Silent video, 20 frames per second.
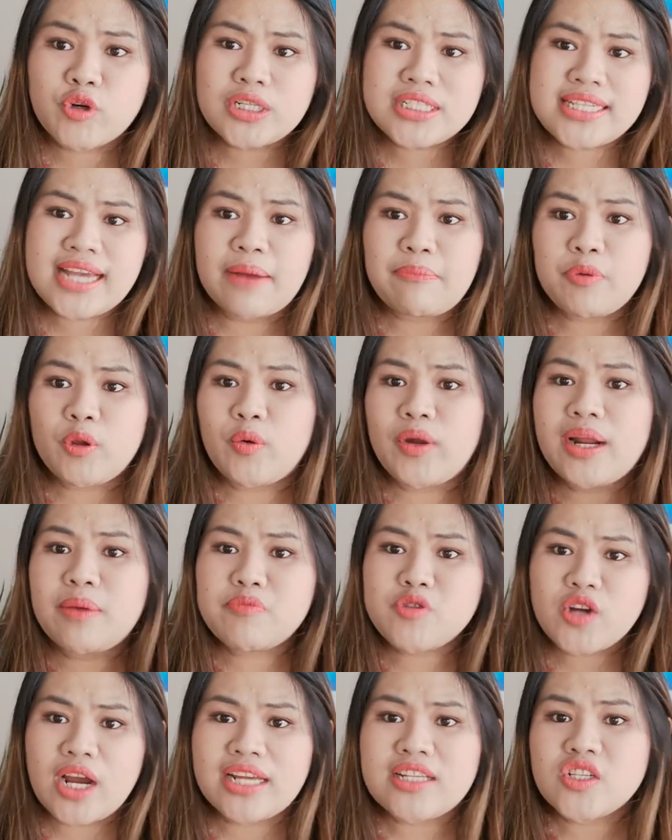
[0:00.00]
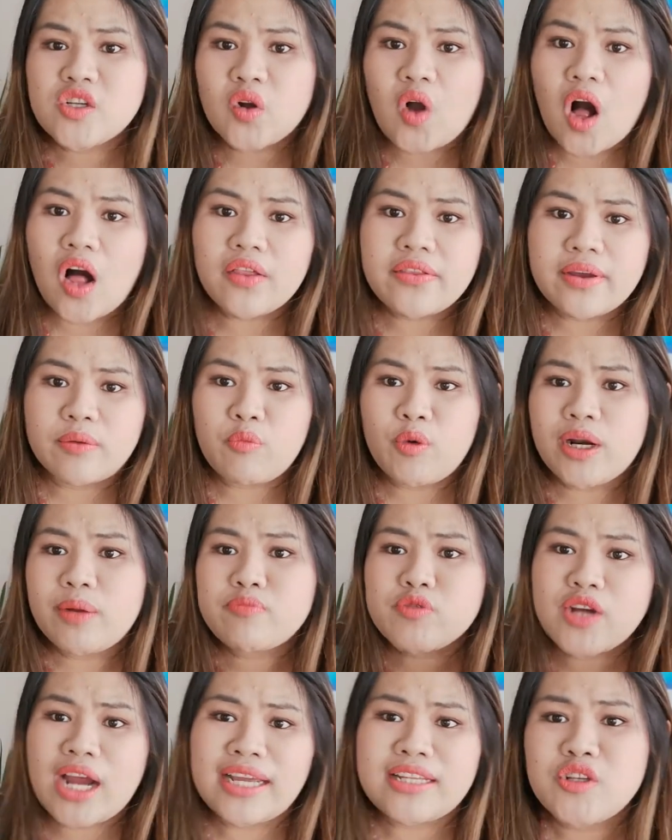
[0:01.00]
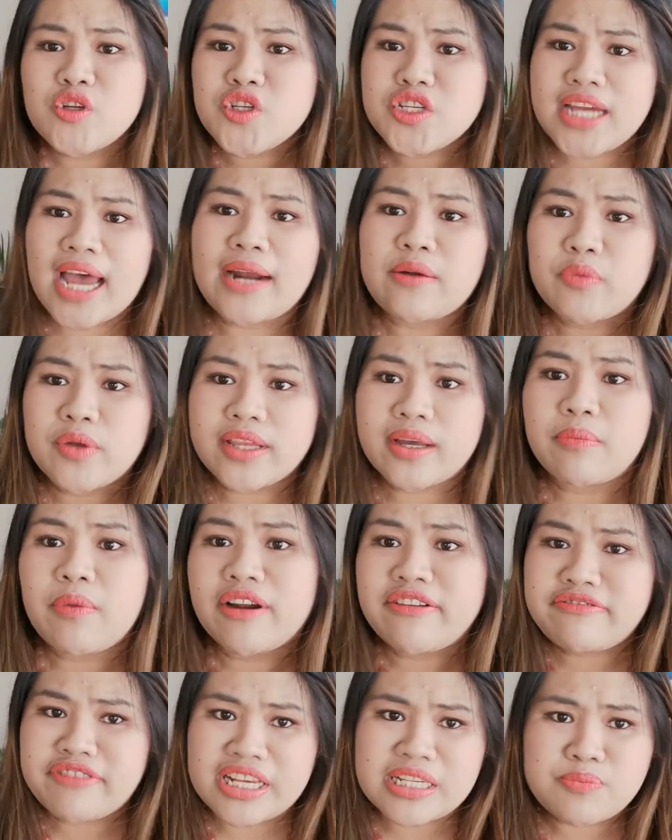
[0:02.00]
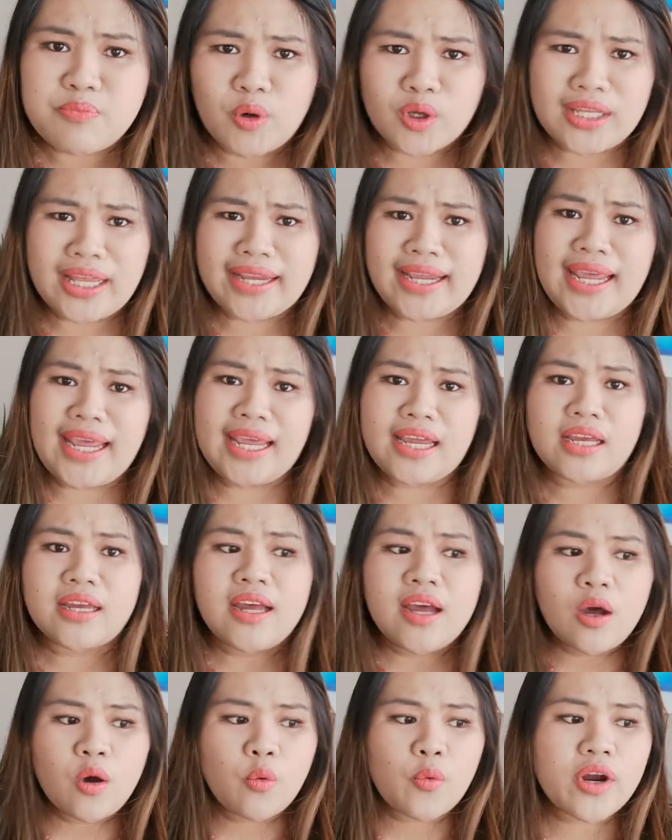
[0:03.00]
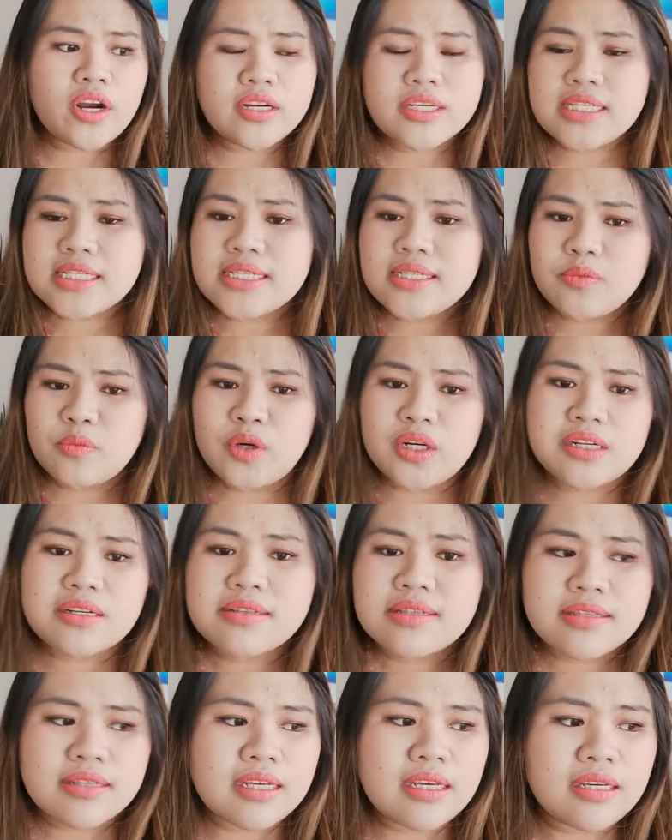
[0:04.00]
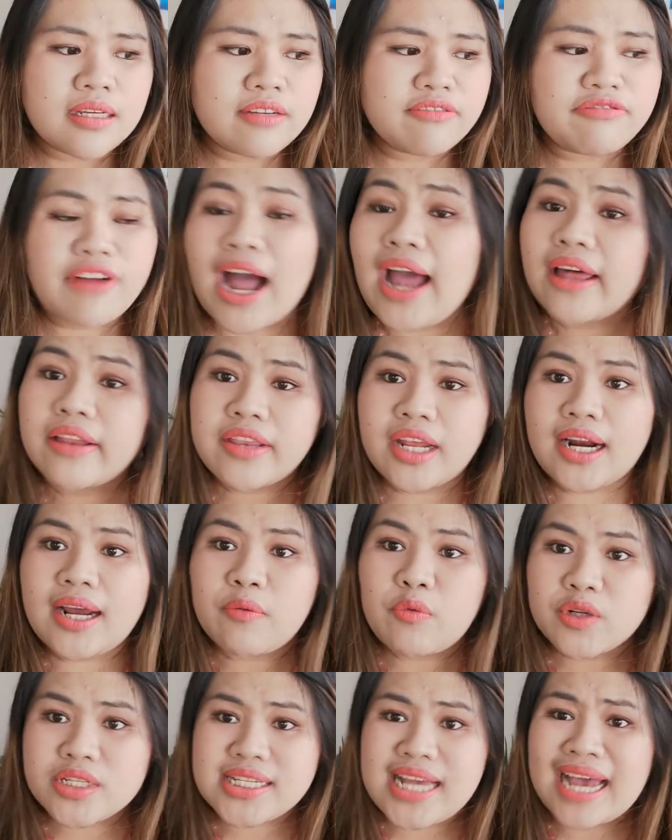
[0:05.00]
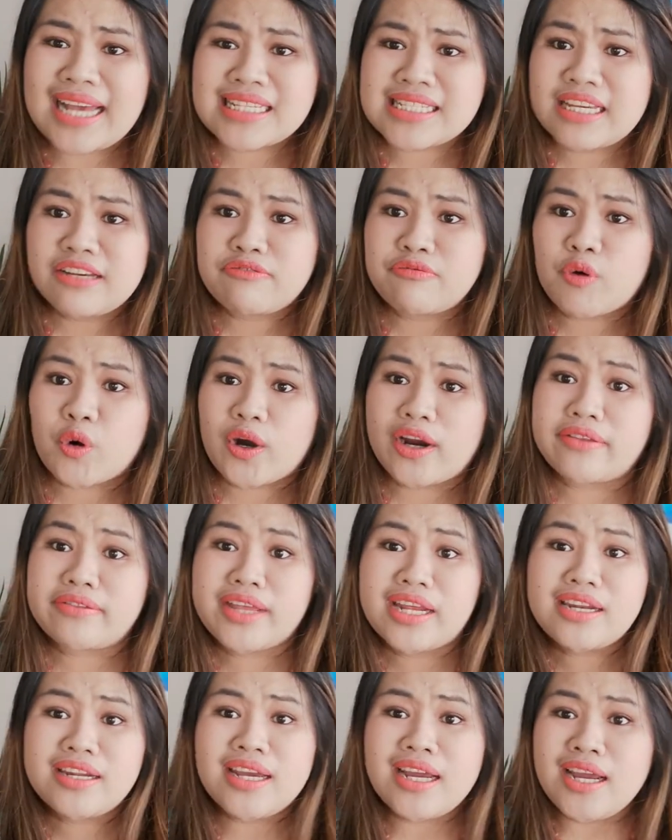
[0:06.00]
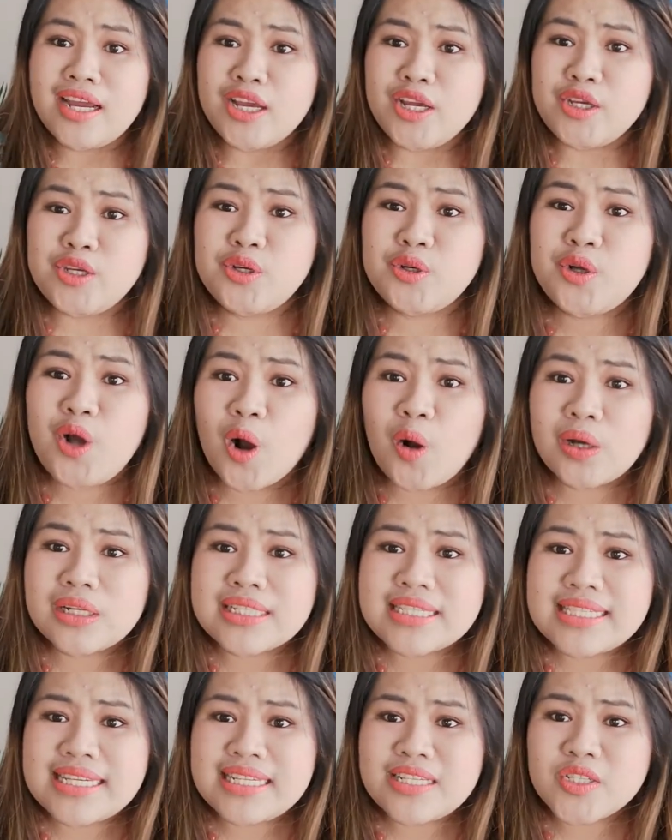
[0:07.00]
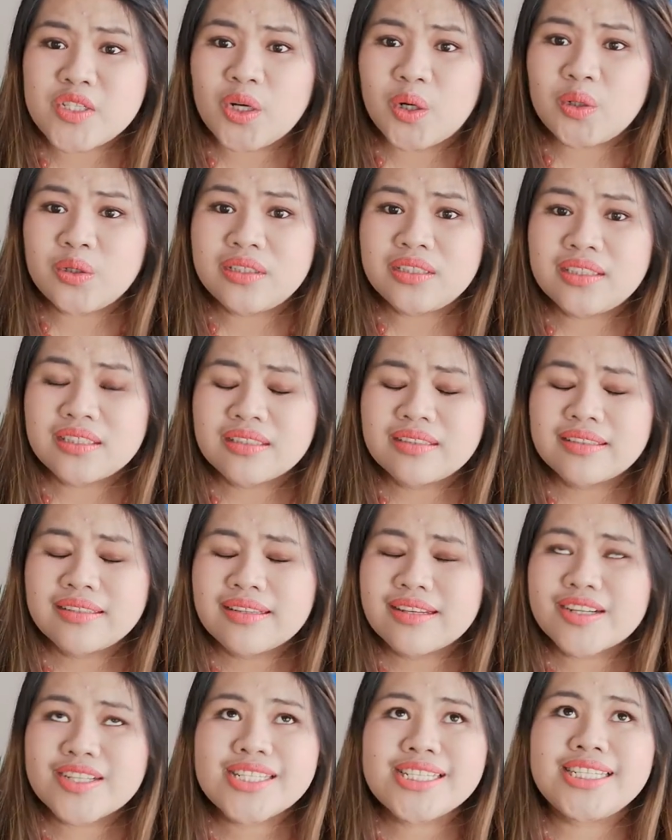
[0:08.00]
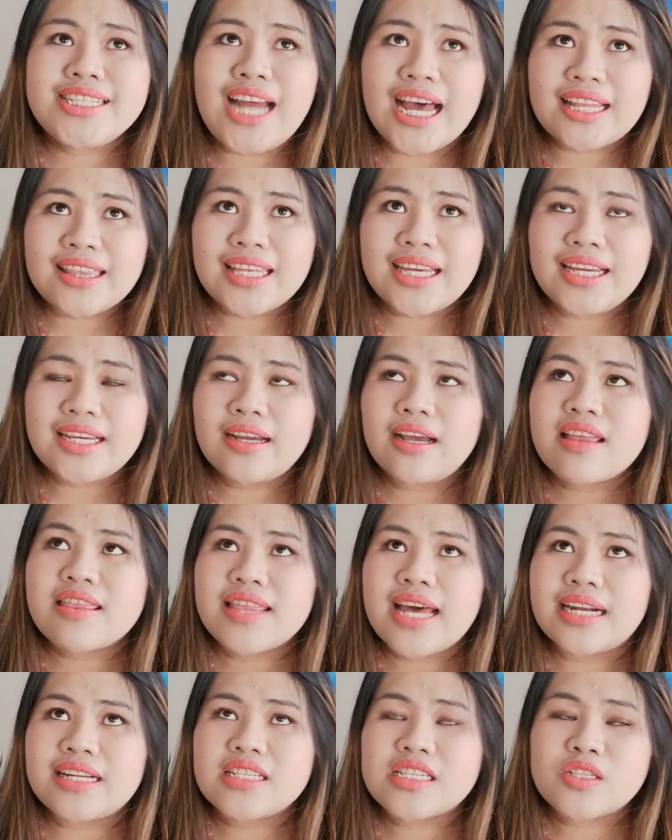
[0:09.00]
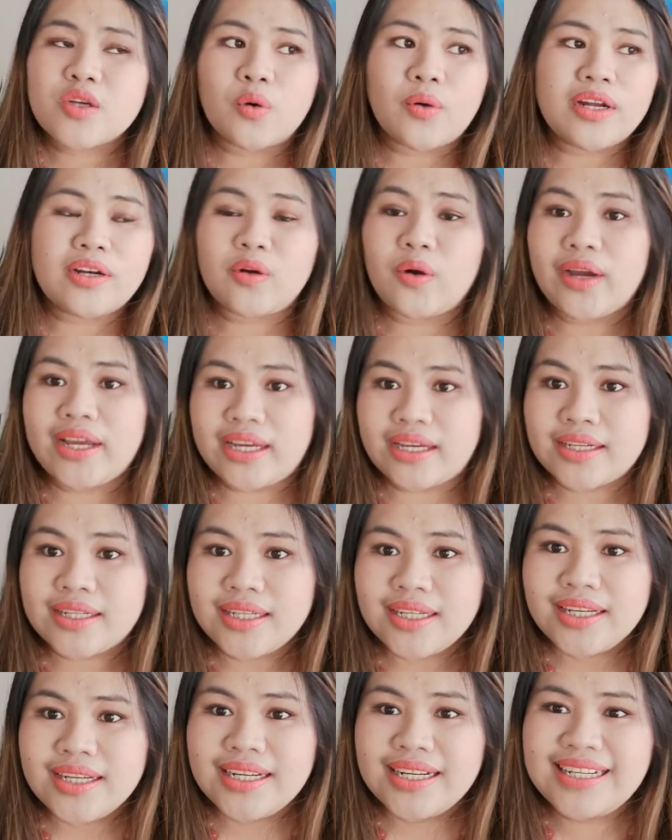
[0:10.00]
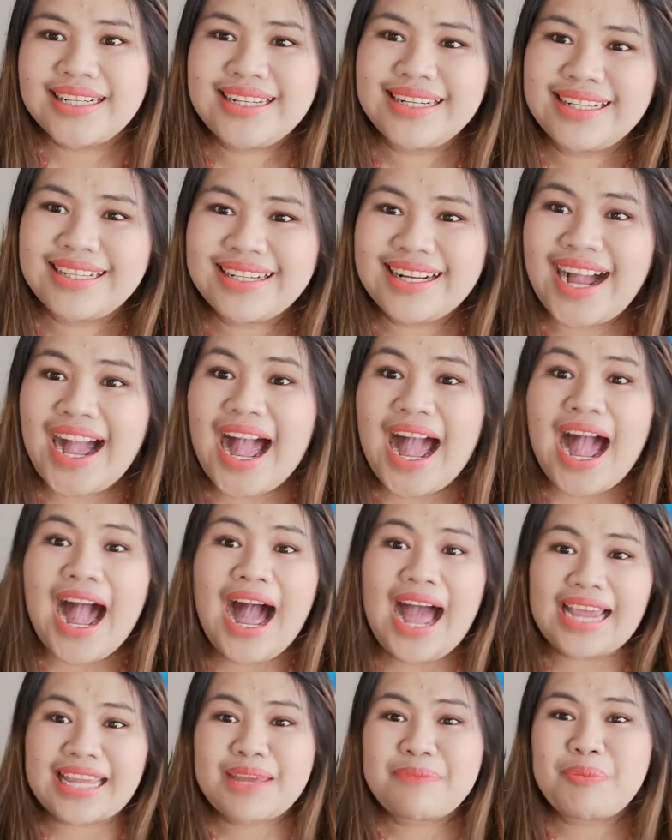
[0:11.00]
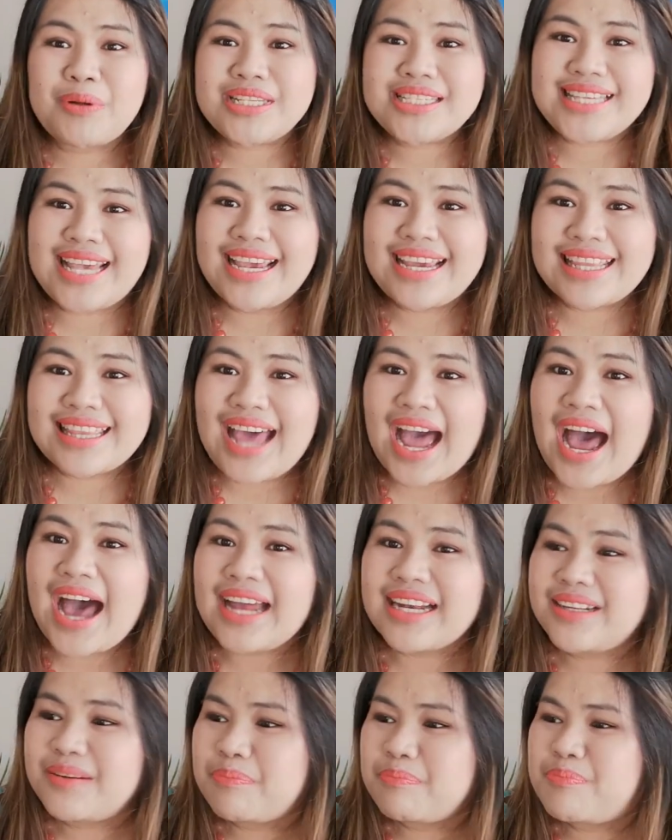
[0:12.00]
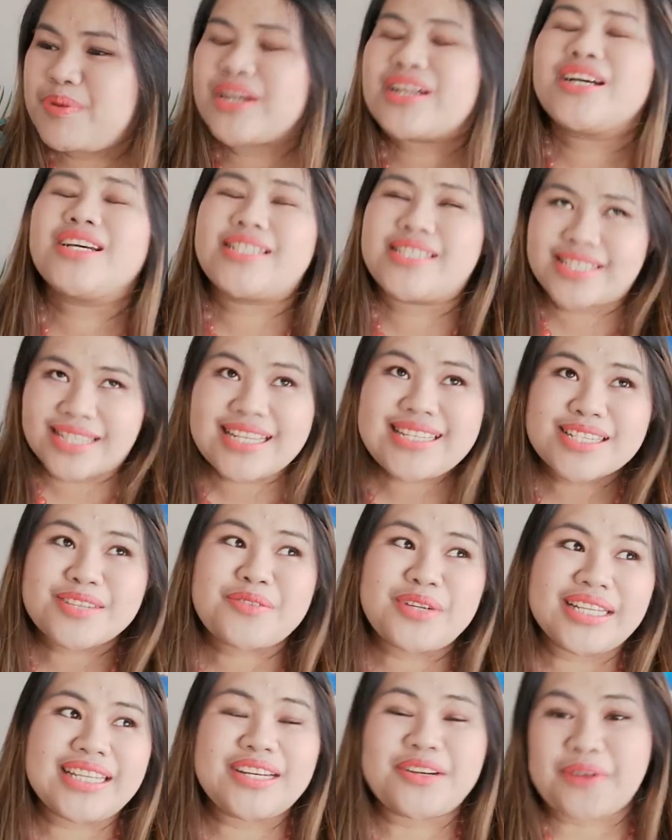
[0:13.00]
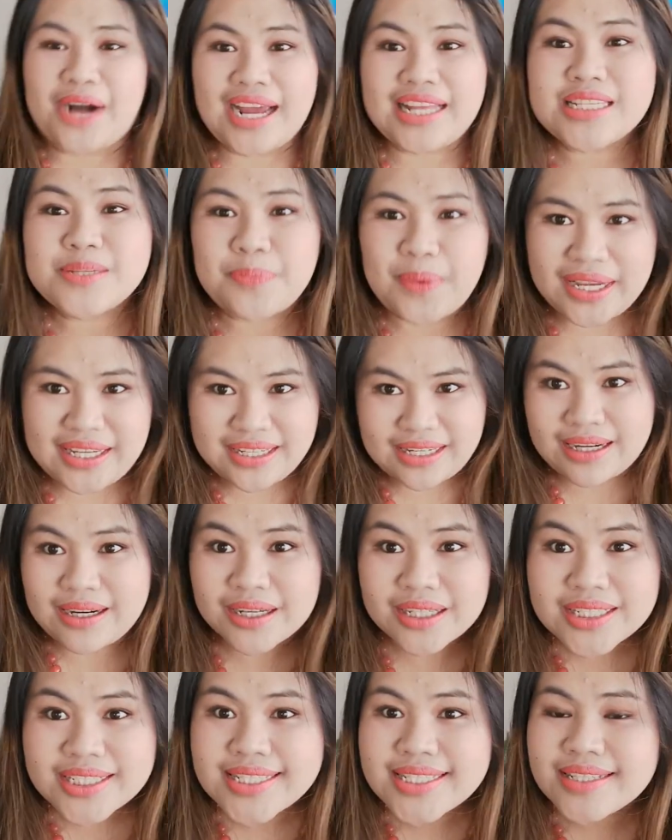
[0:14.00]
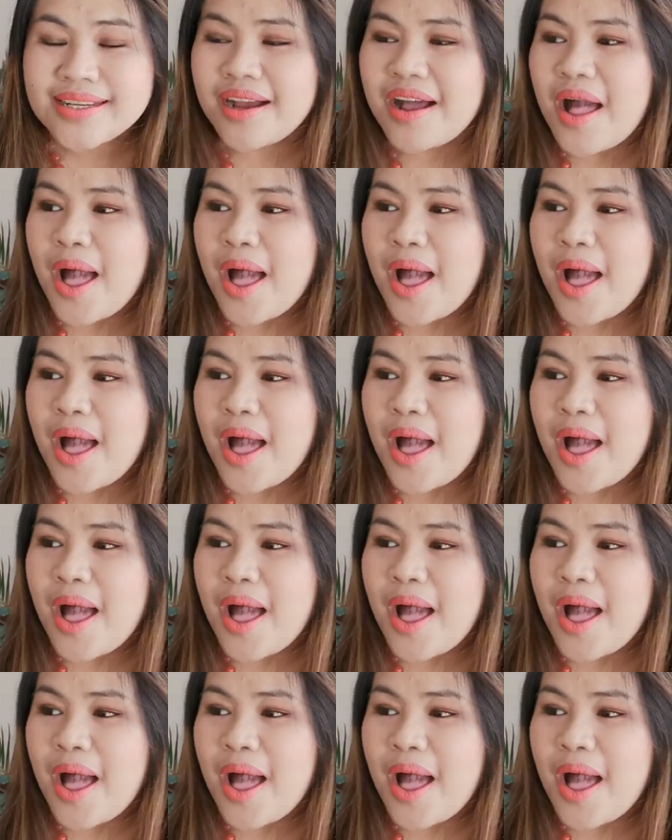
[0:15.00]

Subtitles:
for example, when I'm trying to call them, when I'm trying to chat with them on Facebook, like, hey, where's the file that I was asking for? And then you go on scene zoned. There's nothing that is so annoying. I keep on saying that because this really grinds my gears.